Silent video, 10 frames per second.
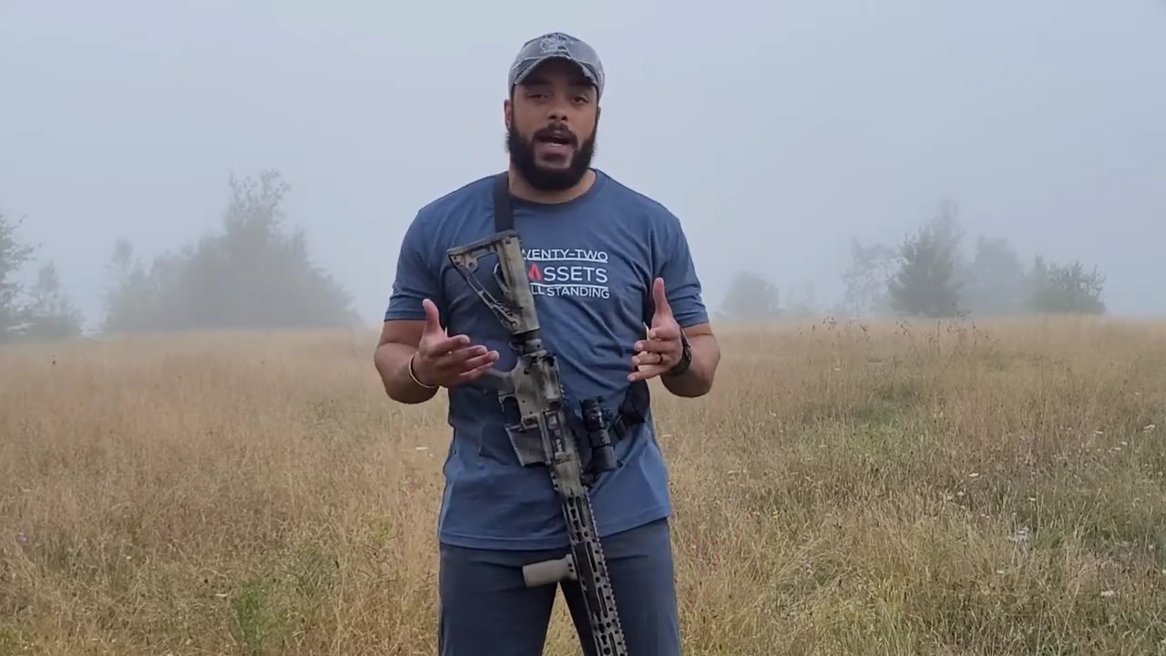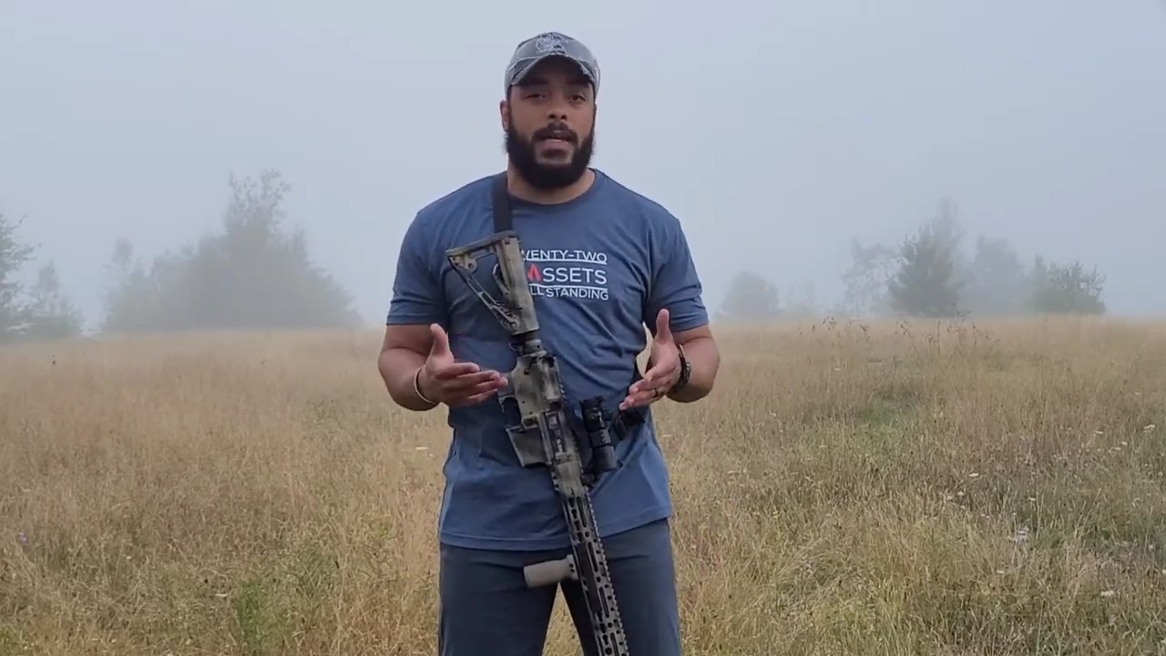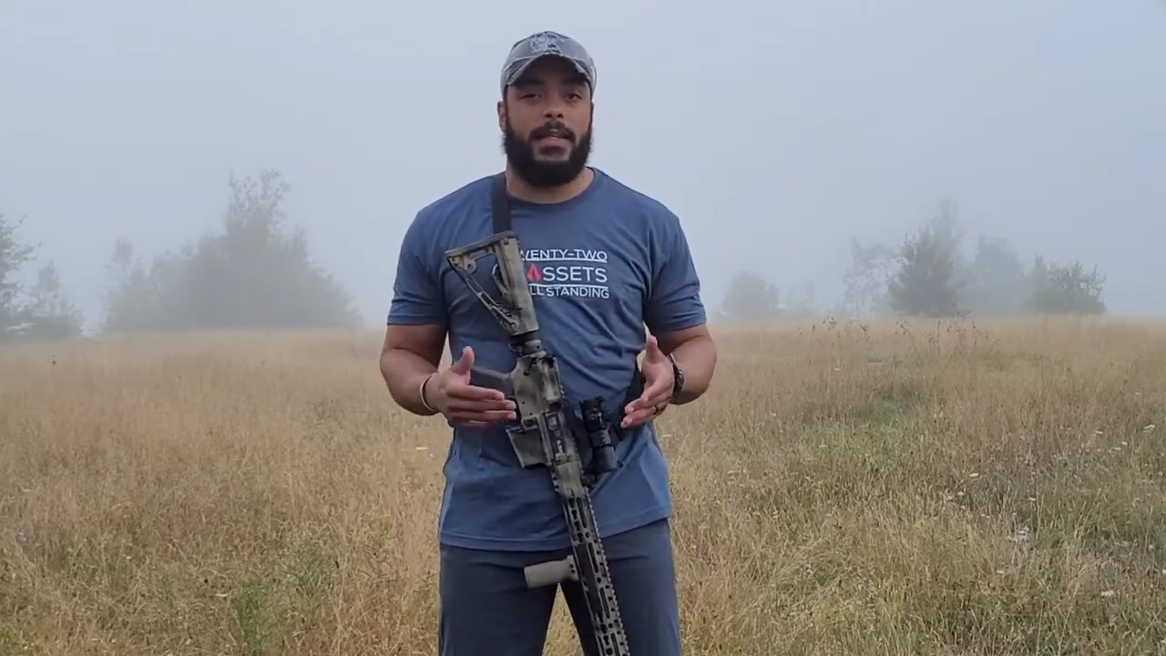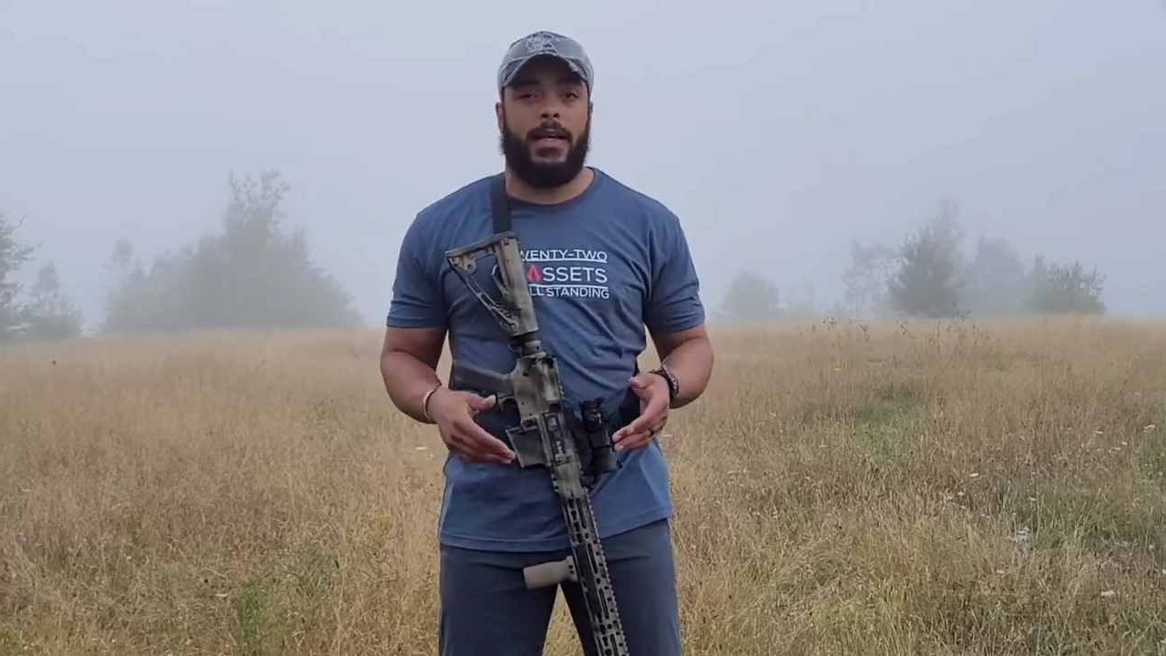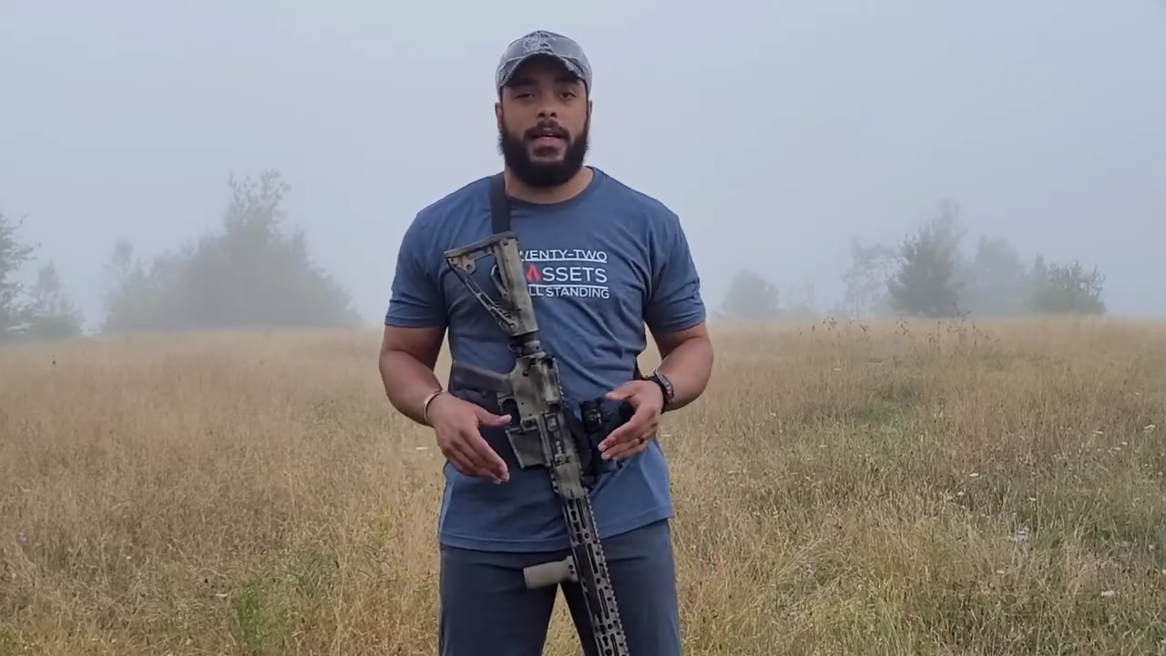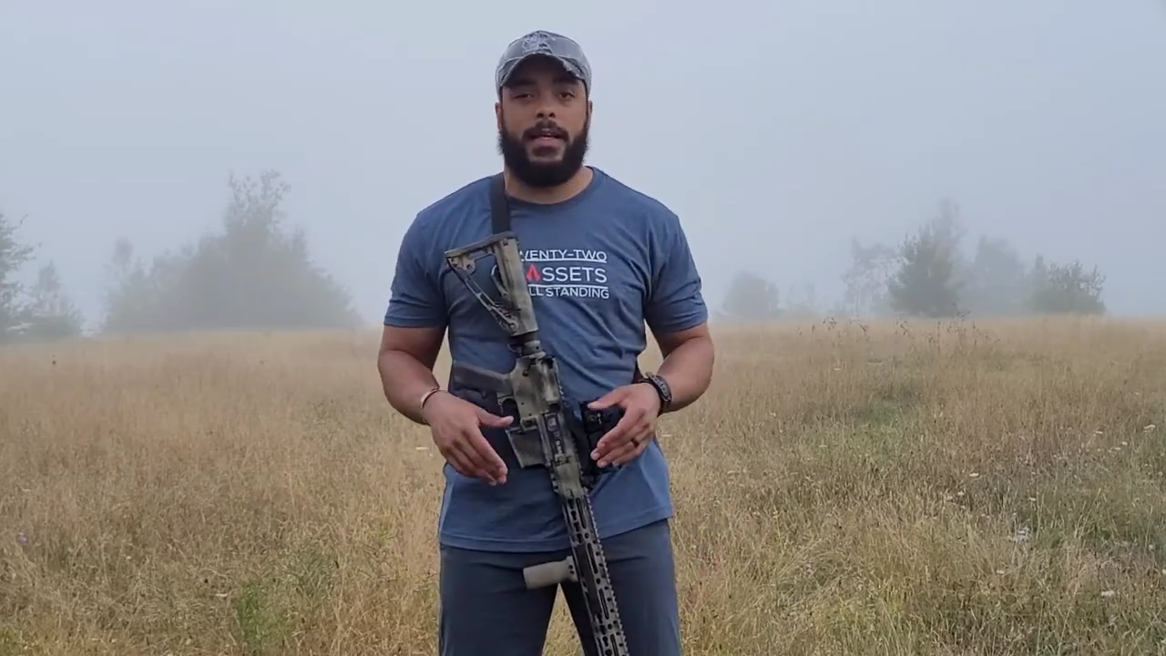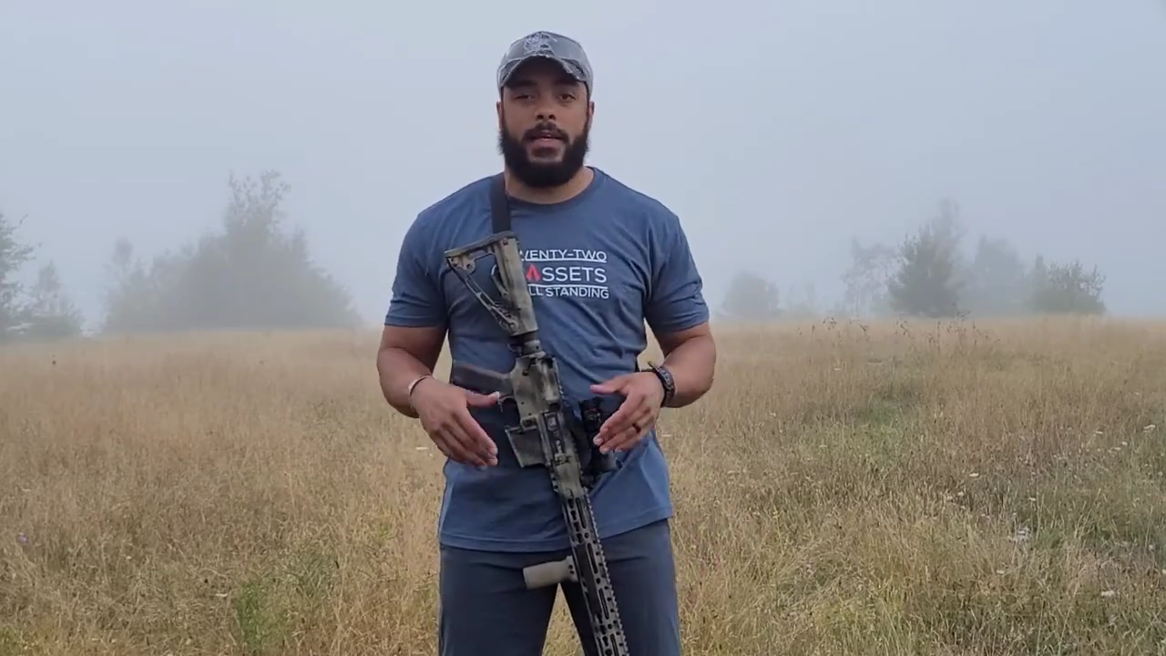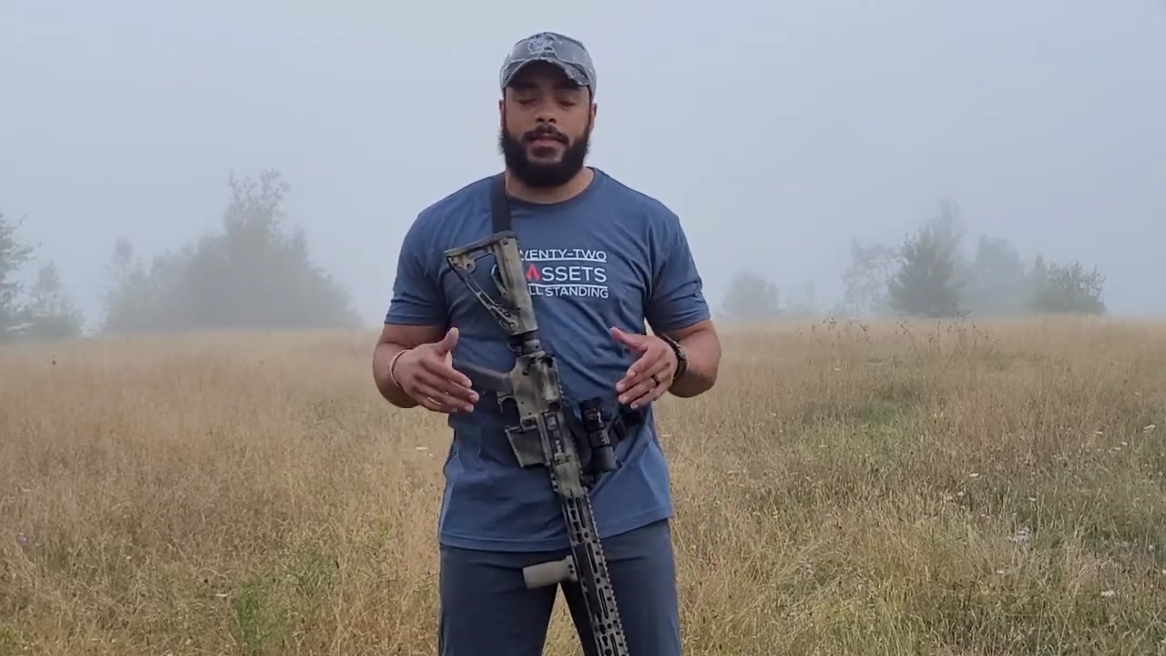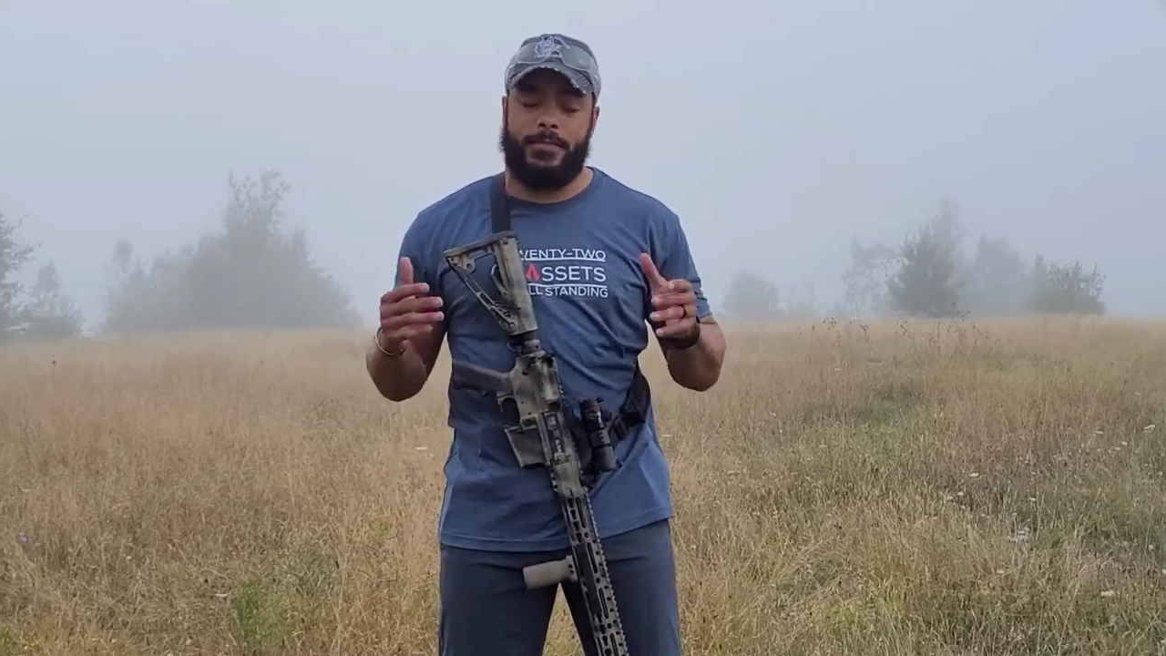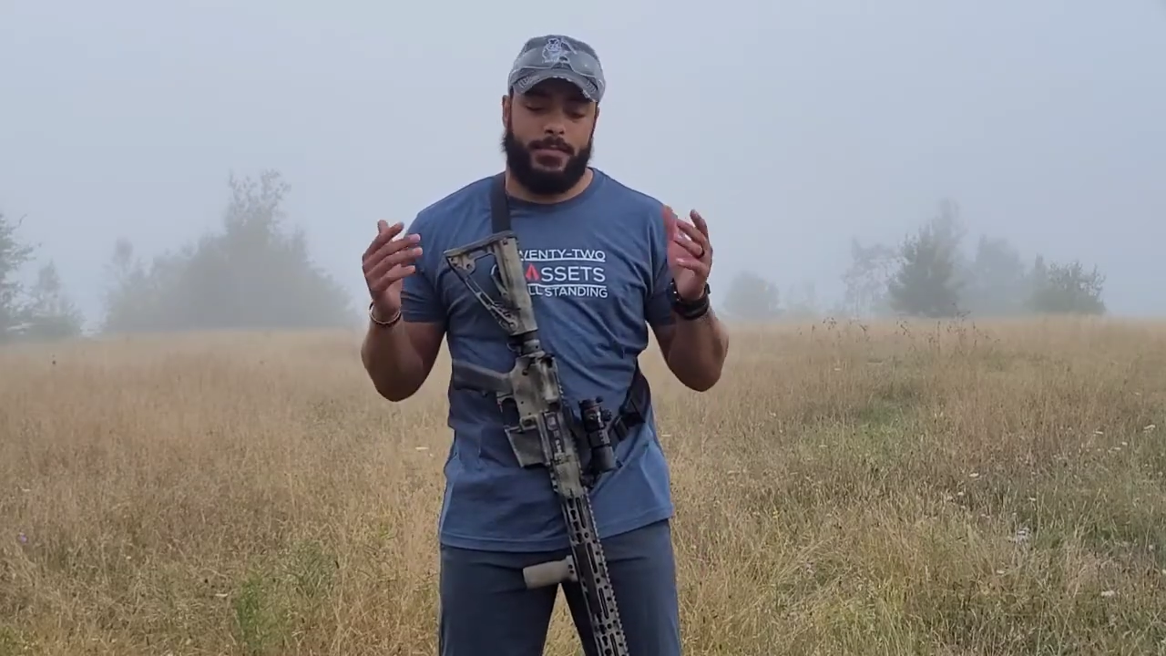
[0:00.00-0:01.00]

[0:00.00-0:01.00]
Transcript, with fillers: I like it.